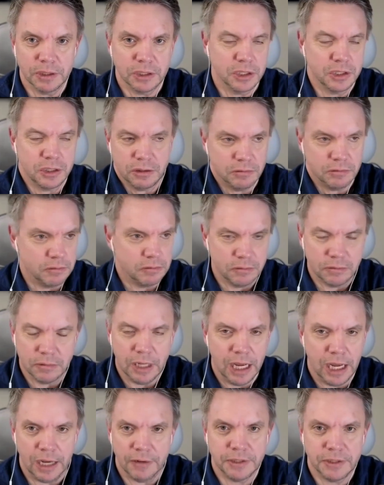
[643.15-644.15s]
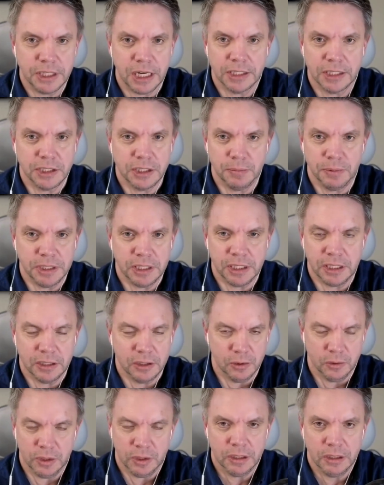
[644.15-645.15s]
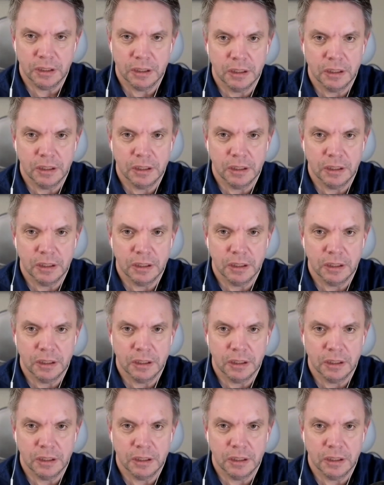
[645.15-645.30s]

just have ChatGPT do it.